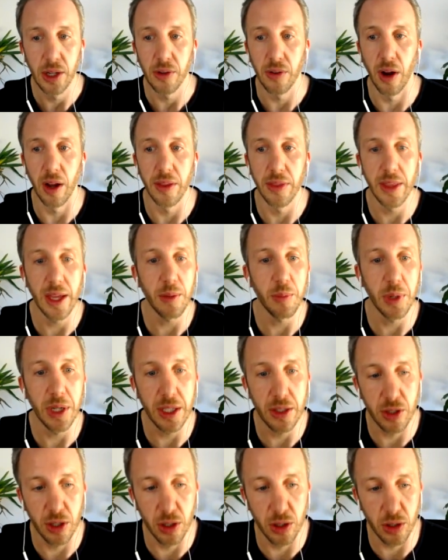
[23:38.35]
Right. Then we
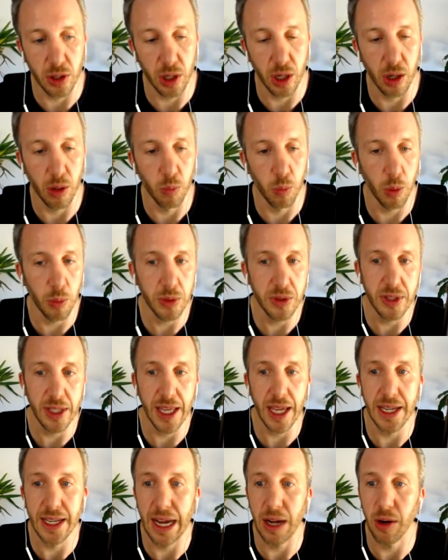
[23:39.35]
need to look at what was the
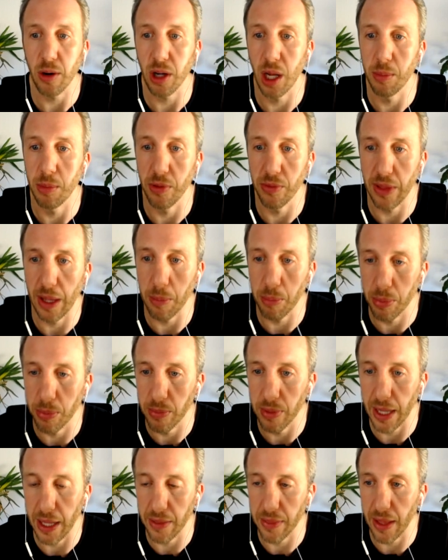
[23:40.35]
end outcome of that
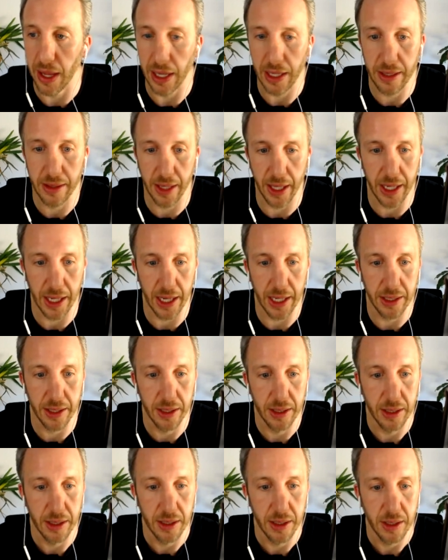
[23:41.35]
that that that ad.
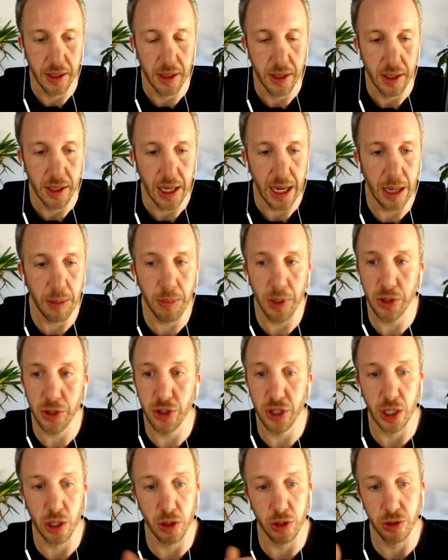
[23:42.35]
How much
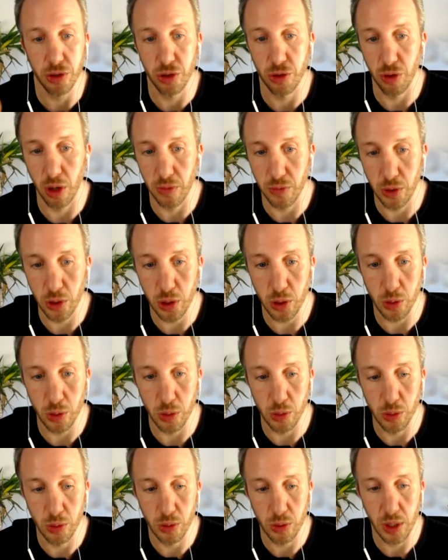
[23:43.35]
did it cost to drive
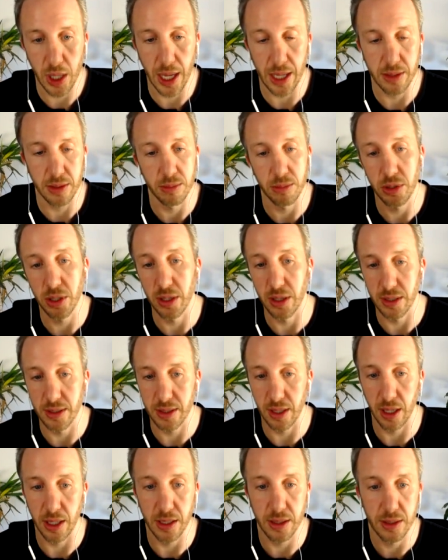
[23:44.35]
you, Kasim, to the
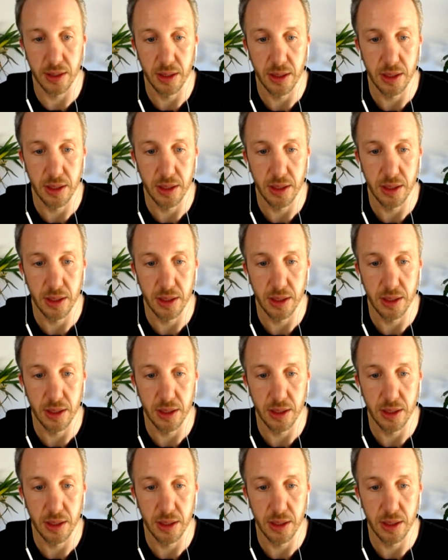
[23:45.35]
site?